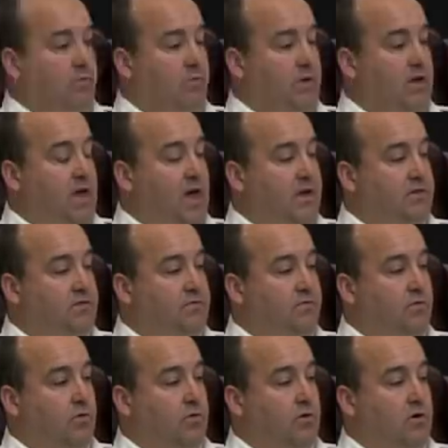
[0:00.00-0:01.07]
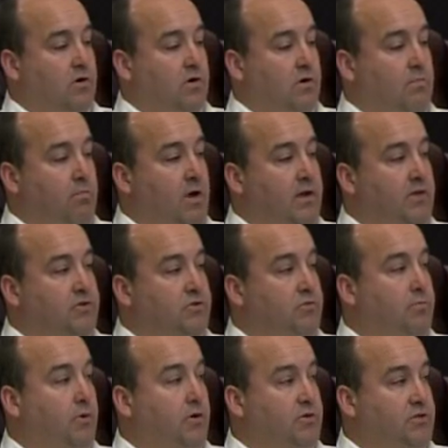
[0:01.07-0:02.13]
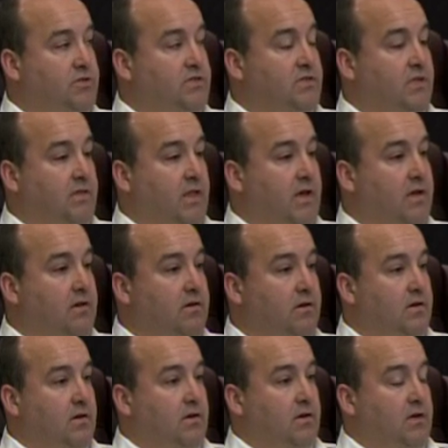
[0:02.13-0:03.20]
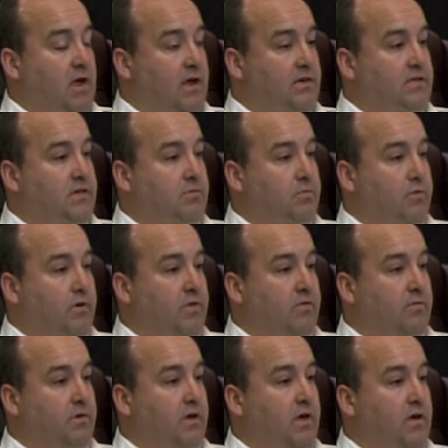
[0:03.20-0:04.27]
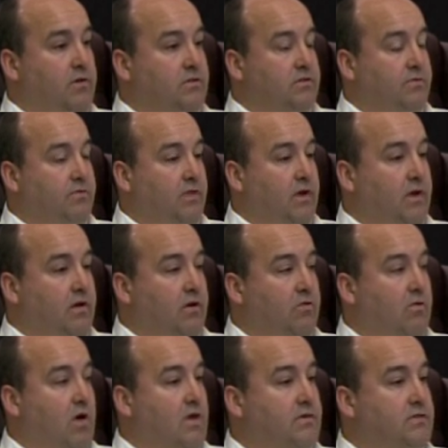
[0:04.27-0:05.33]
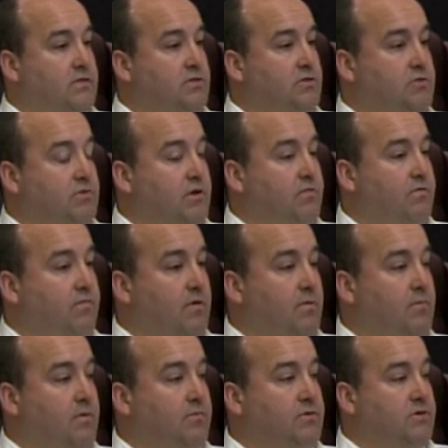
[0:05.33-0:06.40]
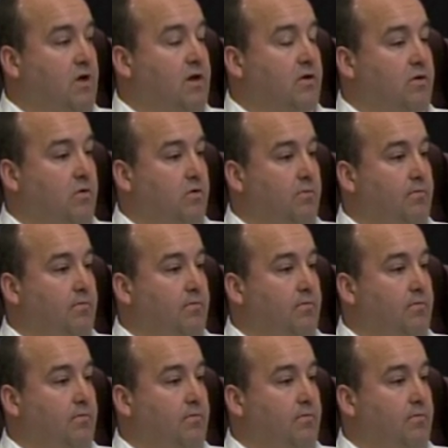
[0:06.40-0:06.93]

we asked for money to purchase the land, 19.3 acres of land across the street from the Masonic Home,